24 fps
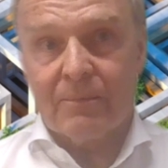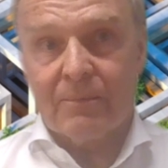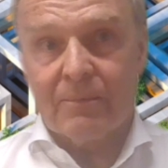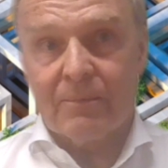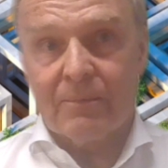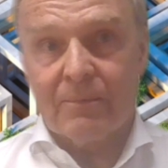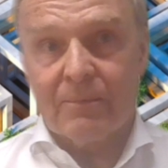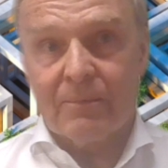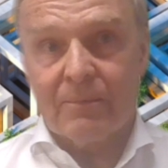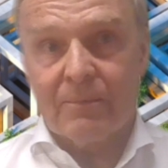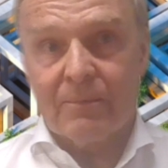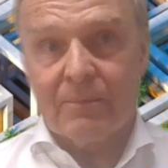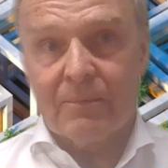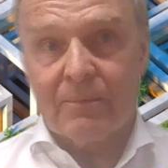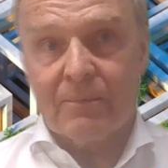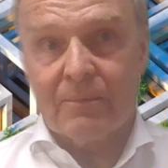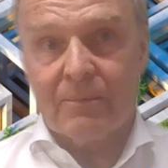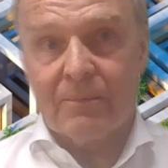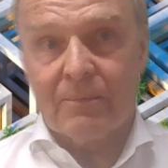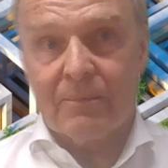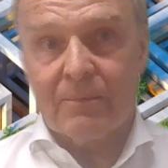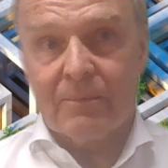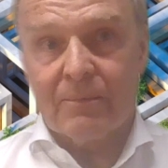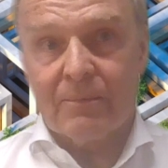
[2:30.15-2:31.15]

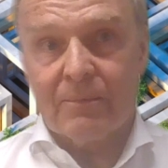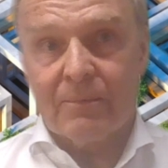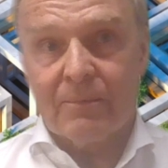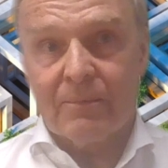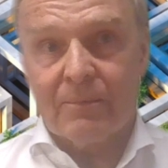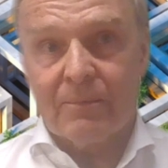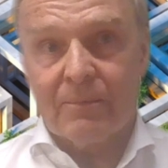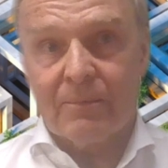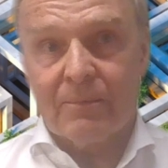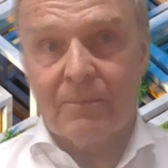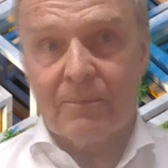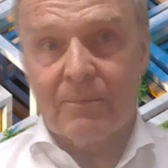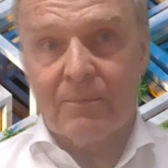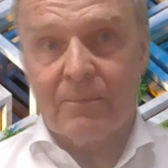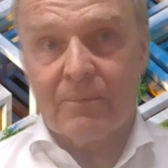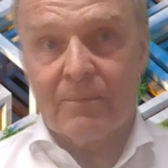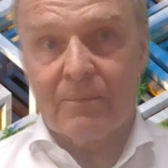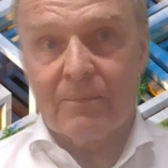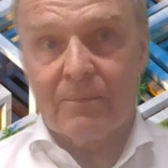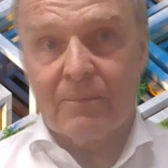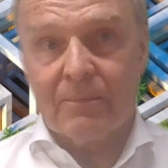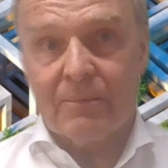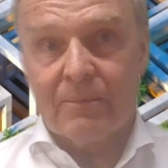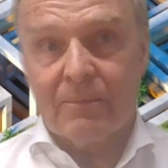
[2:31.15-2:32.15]

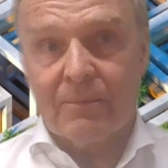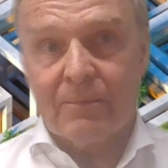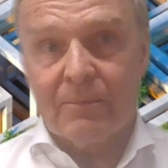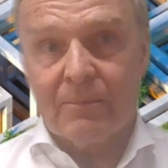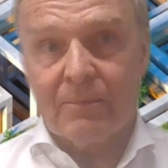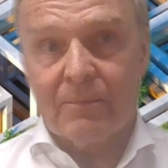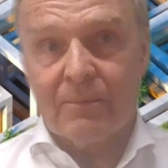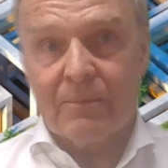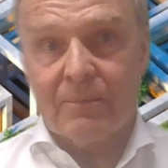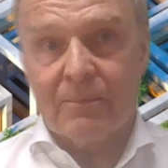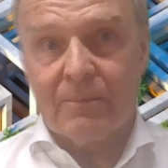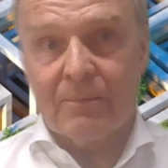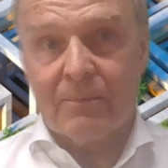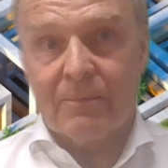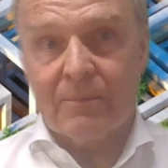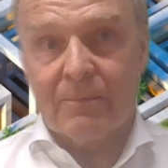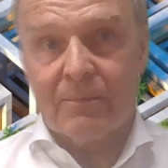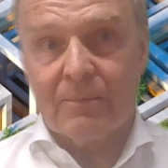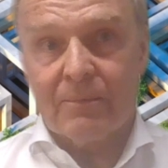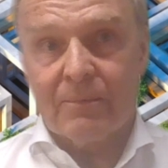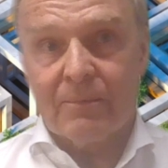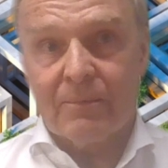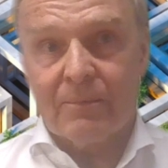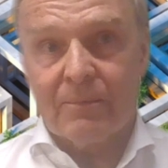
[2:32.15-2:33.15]

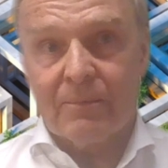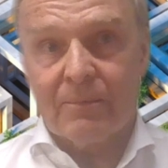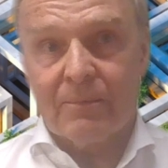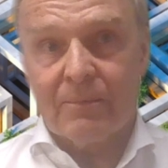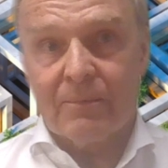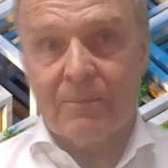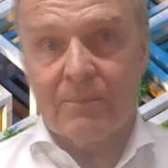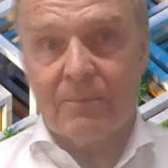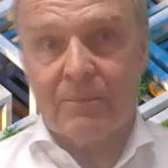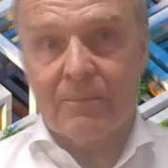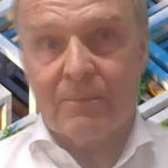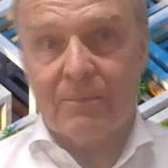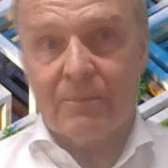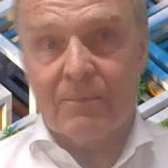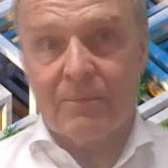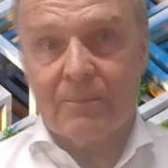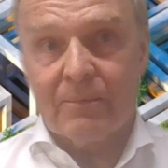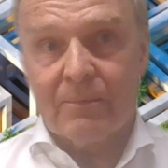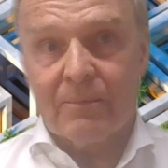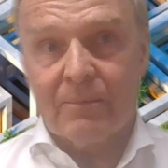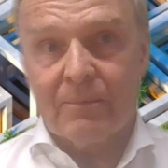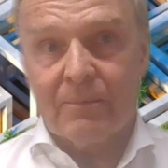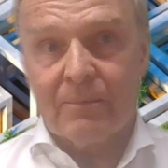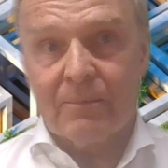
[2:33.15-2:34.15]

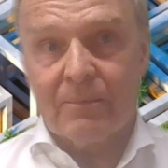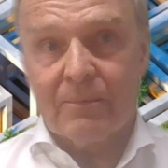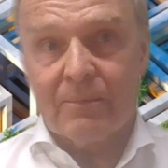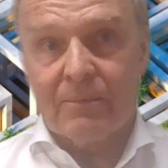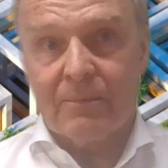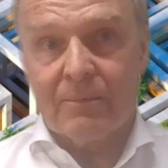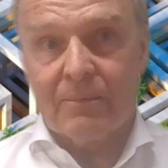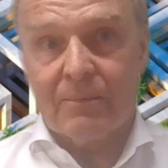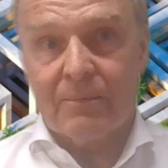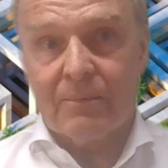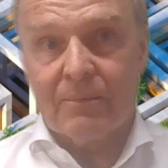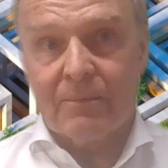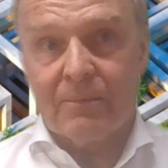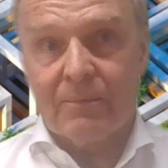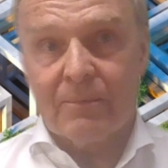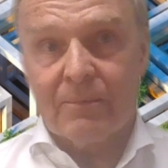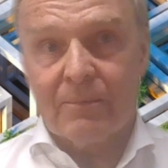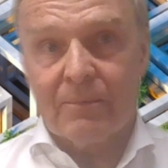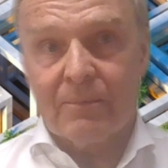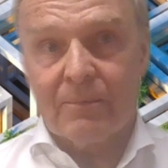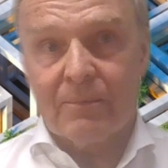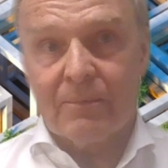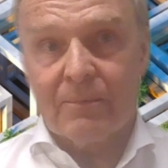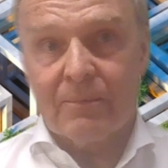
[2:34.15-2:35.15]

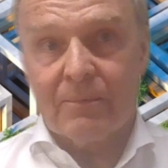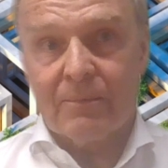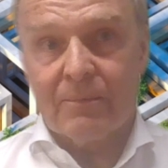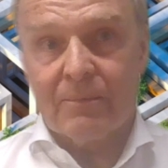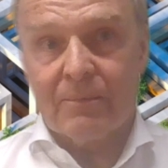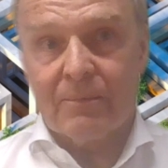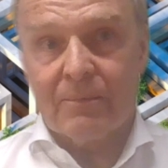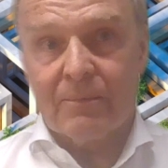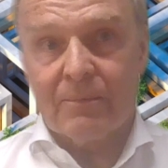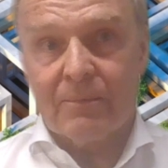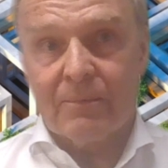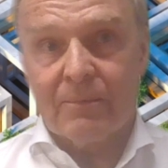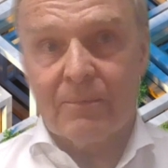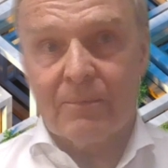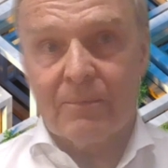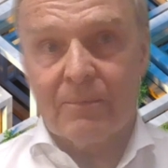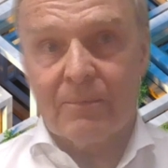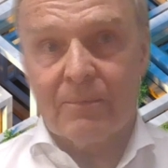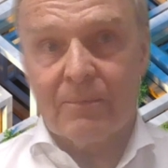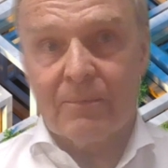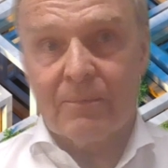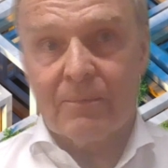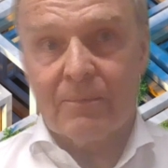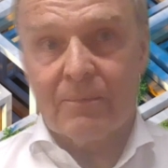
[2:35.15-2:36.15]

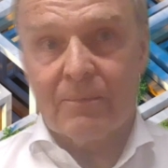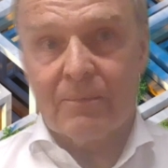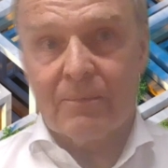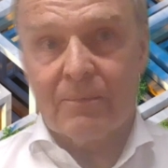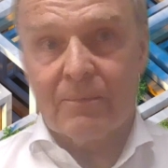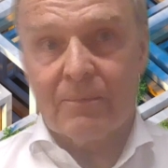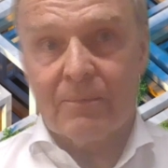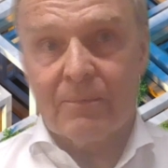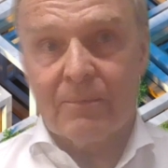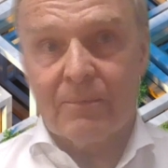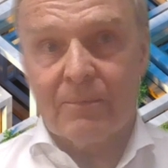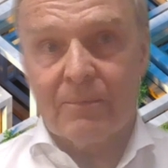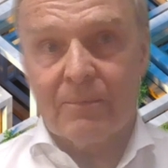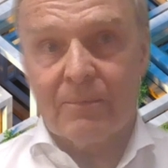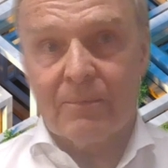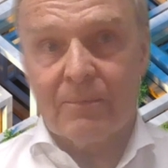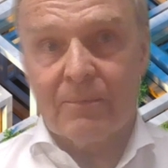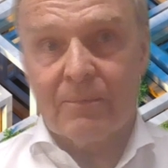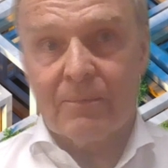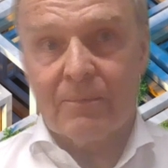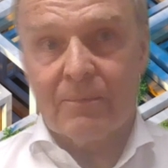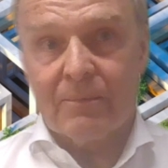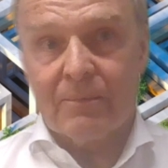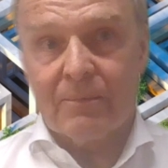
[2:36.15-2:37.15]

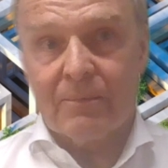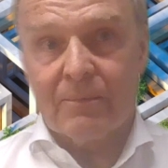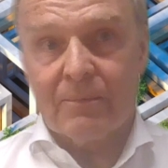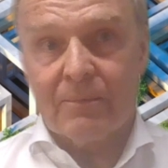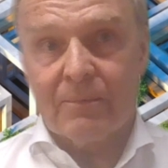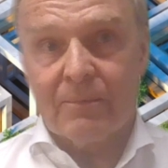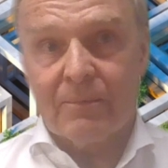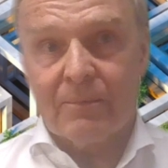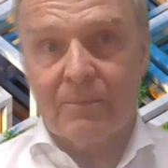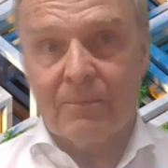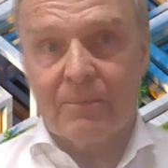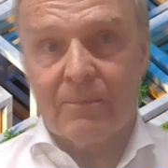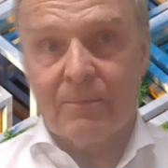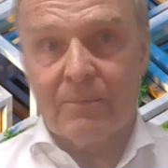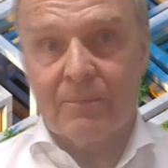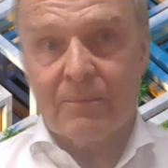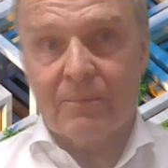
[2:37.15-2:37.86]
Nobody speaks.